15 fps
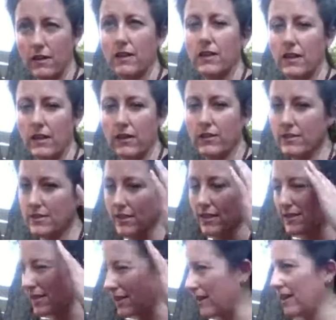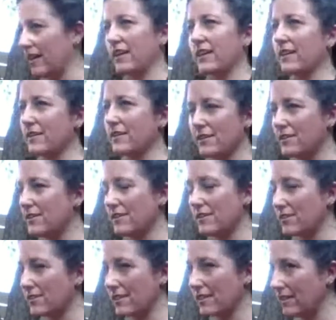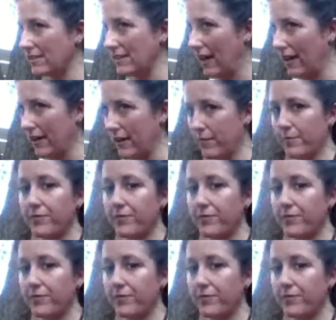It's like it's a silly time.